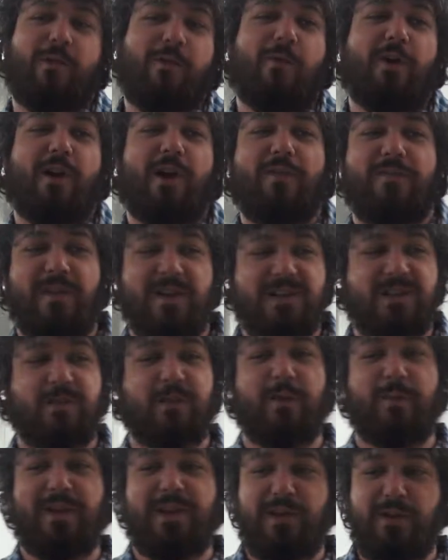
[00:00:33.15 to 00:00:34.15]
we want our
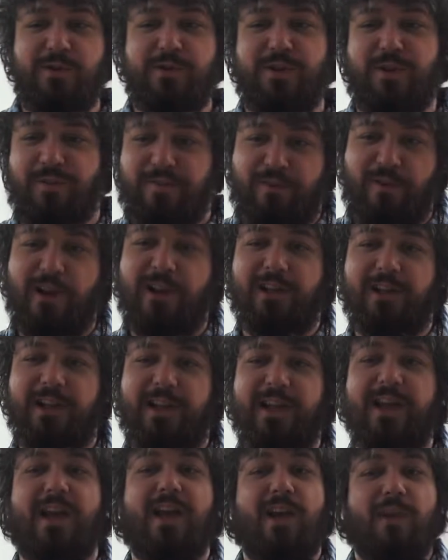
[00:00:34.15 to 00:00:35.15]
festival to be
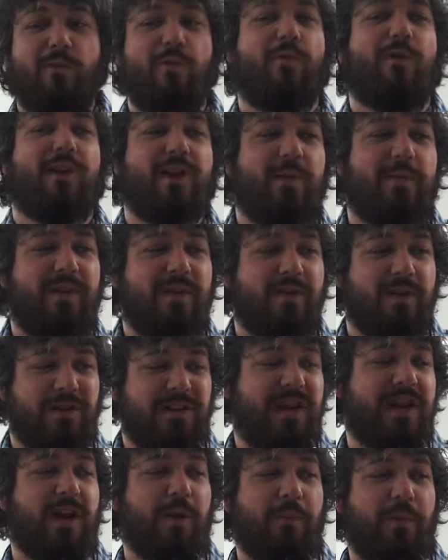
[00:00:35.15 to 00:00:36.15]
user-friendly. We want you to be able to
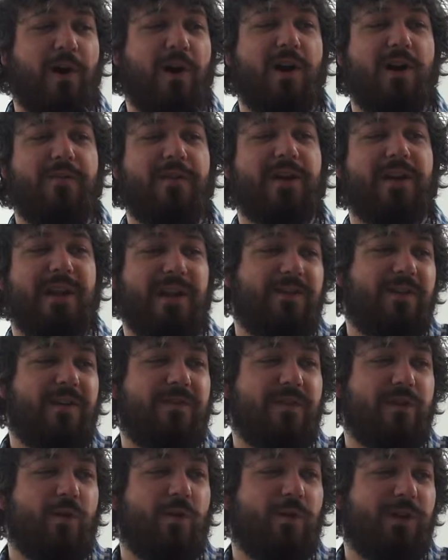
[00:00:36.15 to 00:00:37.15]
take a part of it, even
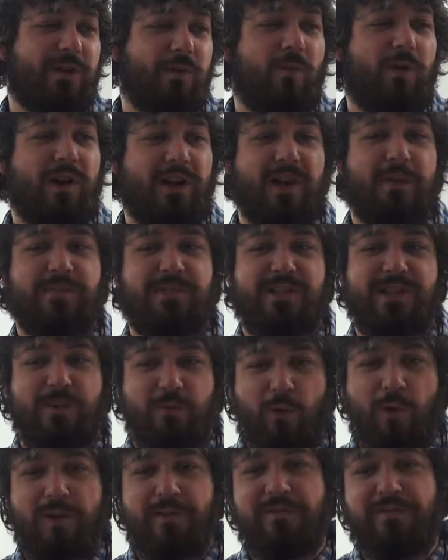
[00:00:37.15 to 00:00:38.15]
if you only want to come see
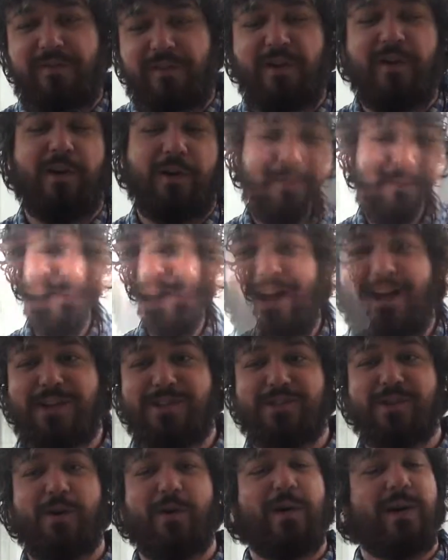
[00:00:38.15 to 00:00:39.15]
one film.
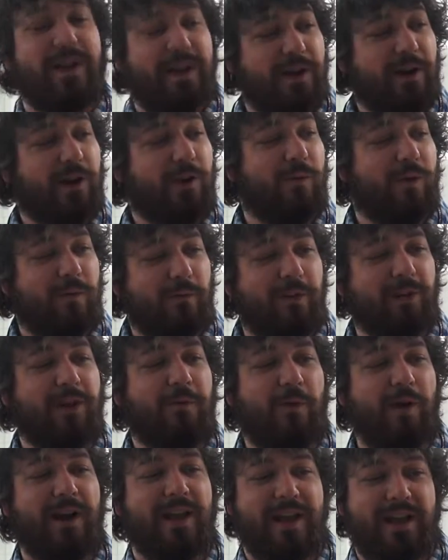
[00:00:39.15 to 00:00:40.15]
Uh, so here we
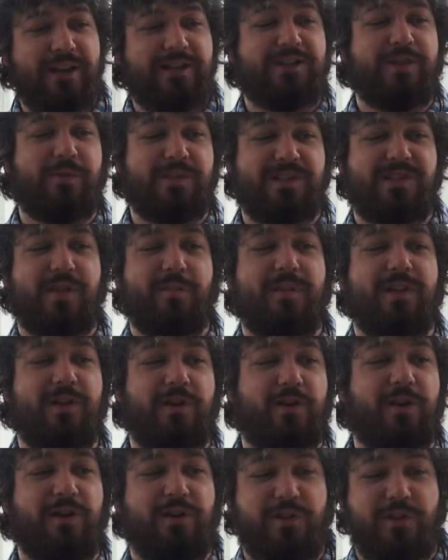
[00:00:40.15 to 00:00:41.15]
really want to hit you with something
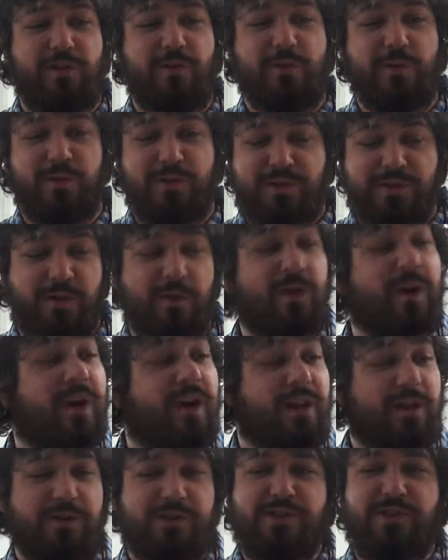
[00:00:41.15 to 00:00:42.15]
you can use. So
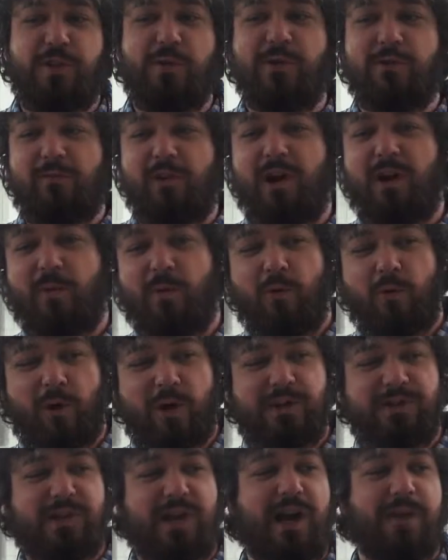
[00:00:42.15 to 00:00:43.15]
there's two incredible
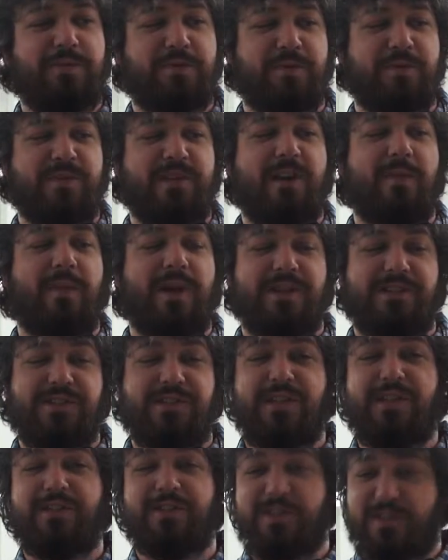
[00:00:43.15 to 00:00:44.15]
workshops presented by
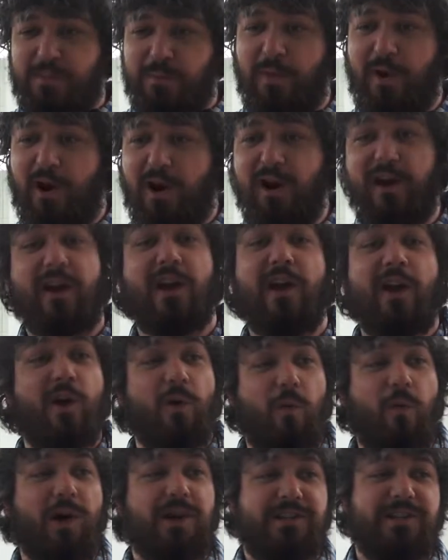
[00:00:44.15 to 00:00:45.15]
Seed and Spark.
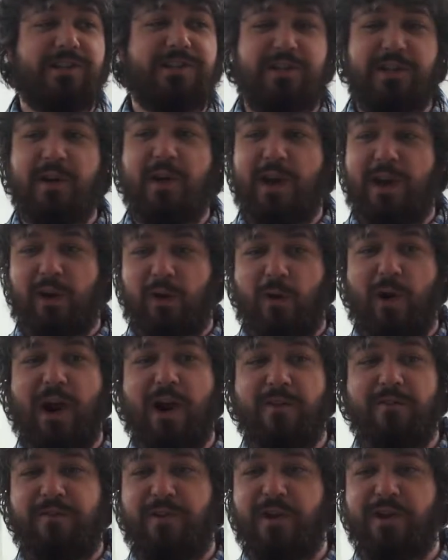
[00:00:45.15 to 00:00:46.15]
One teaching you how to
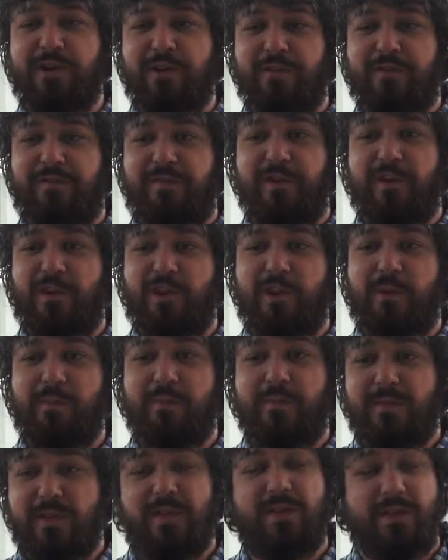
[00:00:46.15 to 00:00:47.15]
crowdfund your
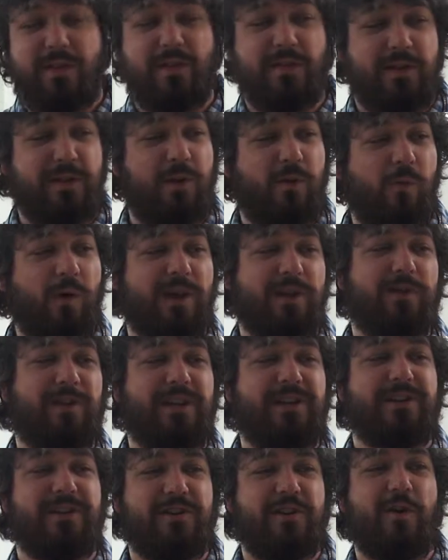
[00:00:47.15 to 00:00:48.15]
film you know what you
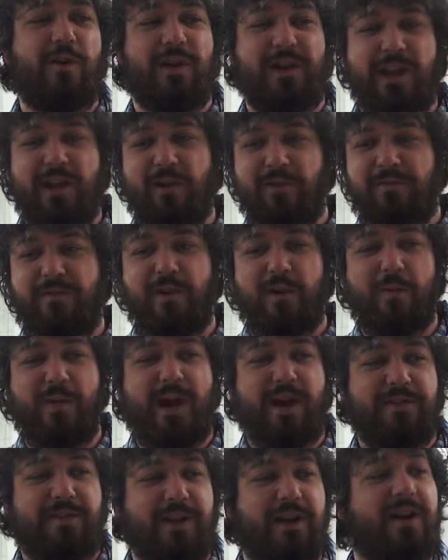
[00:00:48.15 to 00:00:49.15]
need to know to get your film
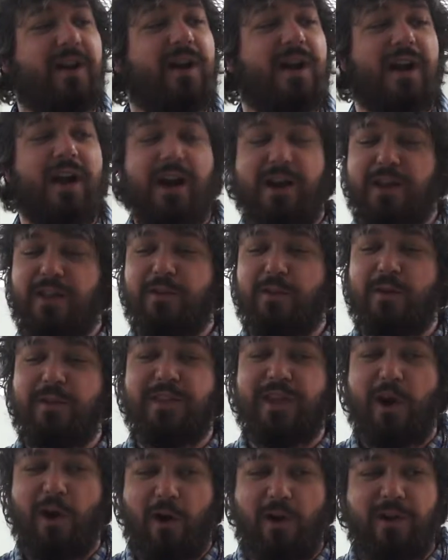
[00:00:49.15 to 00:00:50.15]
out there. Another on
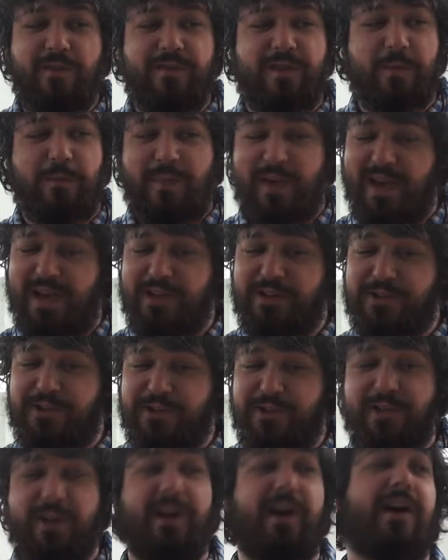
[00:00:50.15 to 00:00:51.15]
the art of the
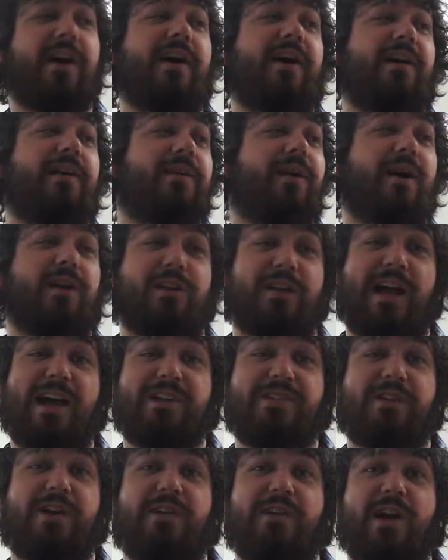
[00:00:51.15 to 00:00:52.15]
pitch, uh, a
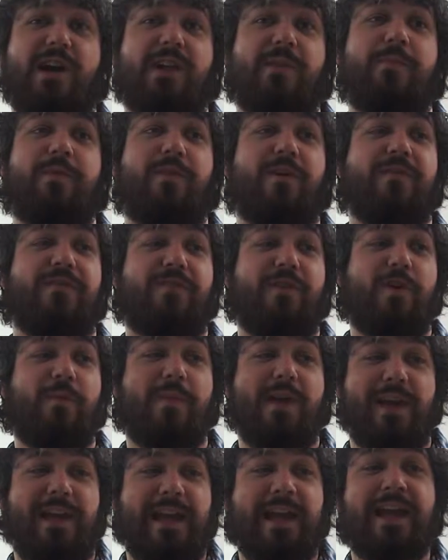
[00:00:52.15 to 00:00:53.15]
class on documentary
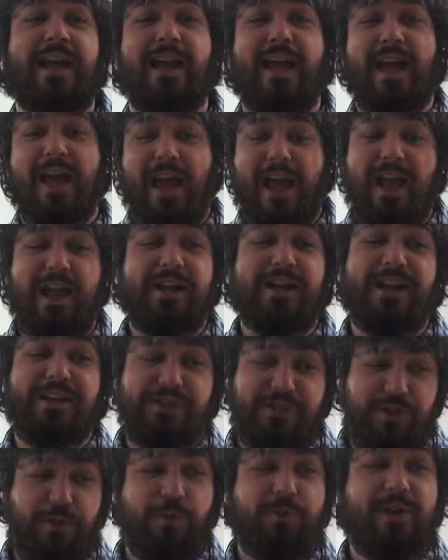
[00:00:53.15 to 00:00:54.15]
filmmaking, and a
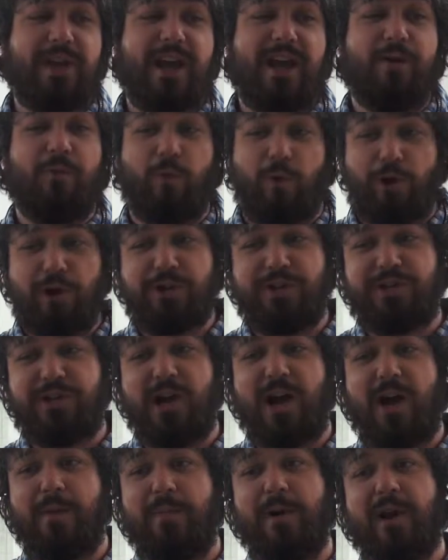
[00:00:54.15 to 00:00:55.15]
two-day
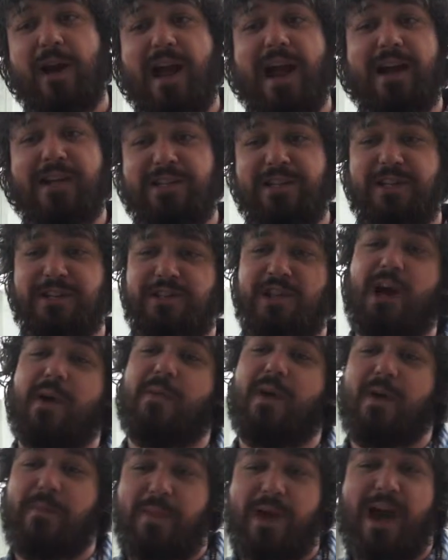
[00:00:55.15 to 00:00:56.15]
workshop on acting
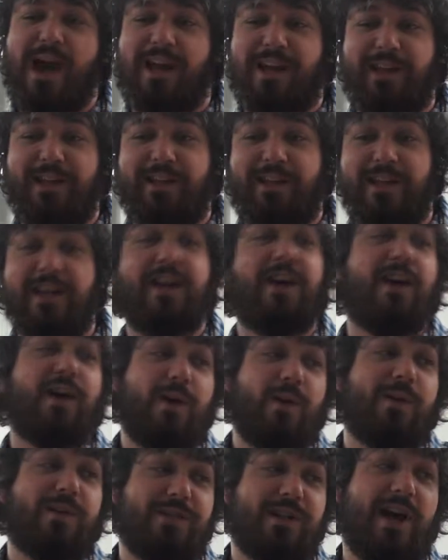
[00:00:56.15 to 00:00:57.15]
taught by Pat Healy,
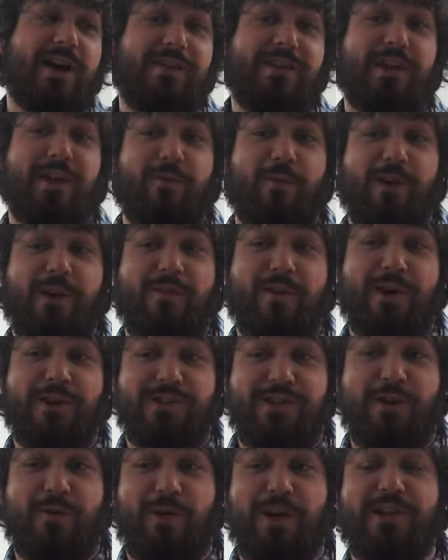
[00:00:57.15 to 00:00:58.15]
who is, I think, one of our
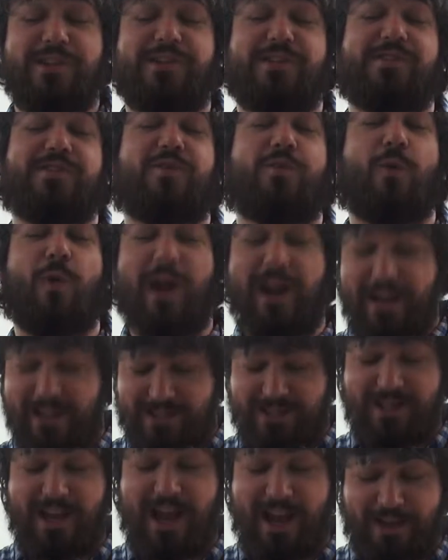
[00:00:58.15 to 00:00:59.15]
generation's
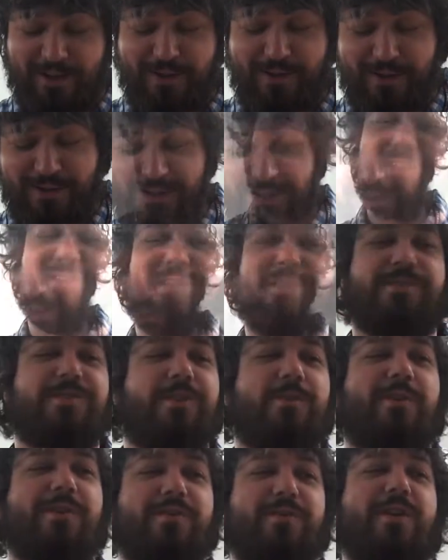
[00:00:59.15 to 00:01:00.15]
greatest actors. This
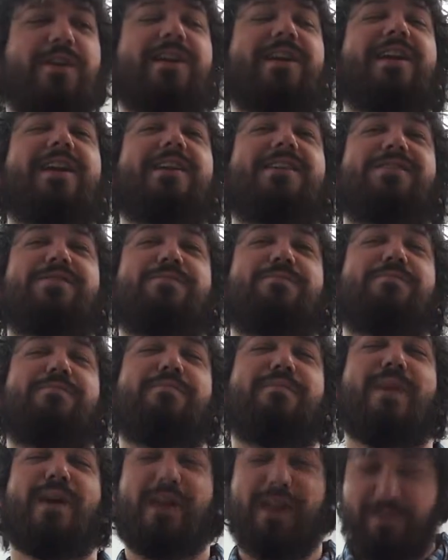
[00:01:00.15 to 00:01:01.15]
year we tried to get as
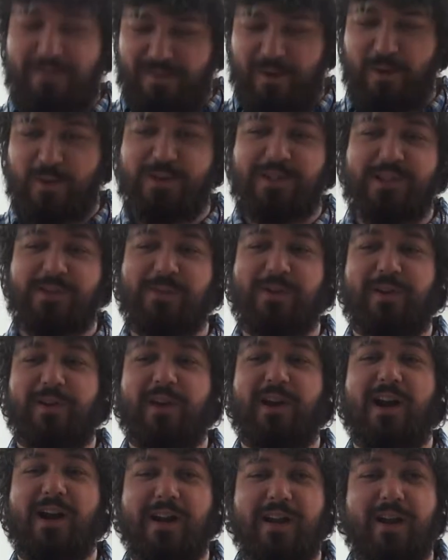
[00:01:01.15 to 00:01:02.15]
many folks as we
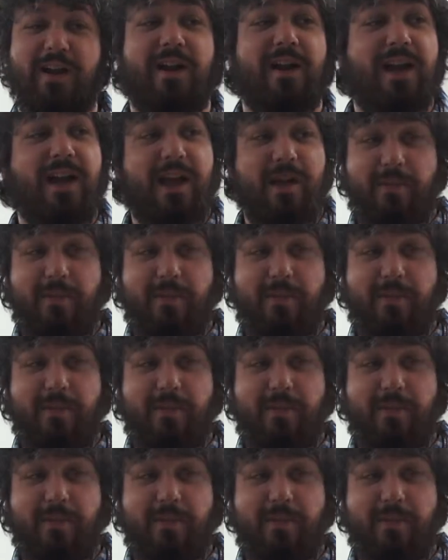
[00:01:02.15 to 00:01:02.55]
could out here.